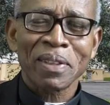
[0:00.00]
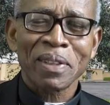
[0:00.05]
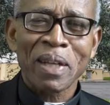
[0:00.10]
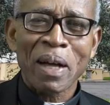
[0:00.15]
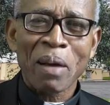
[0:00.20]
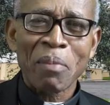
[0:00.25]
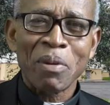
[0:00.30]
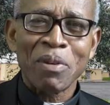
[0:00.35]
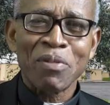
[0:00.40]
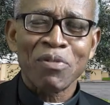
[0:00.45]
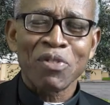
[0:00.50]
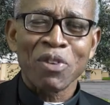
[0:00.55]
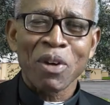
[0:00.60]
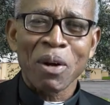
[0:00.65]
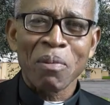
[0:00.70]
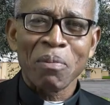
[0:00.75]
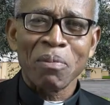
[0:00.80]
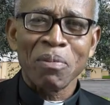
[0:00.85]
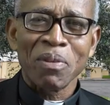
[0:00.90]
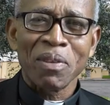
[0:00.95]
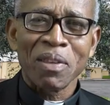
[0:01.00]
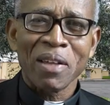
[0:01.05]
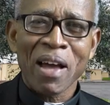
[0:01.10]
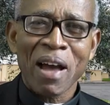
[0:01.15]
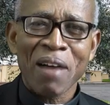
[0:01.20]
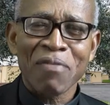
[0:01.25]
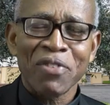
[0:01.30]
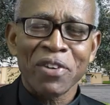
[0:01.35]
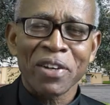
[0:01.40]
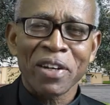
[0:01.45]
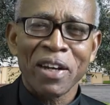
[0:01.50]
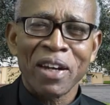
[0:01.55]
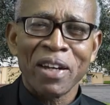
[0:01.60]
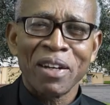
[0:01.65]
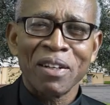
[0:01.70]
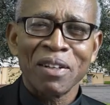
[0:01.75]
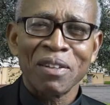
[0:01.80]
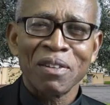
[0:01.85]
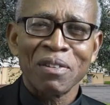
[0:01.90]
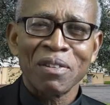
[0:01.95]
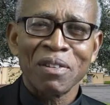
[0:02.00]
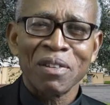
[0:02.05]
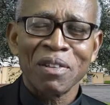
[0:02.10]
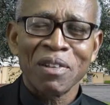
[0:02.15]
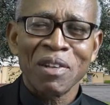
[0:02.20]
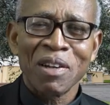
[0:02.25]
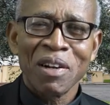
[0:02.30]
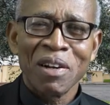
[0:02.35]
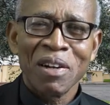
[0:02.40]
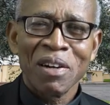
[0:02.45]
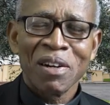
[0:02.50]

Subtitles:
coming from the African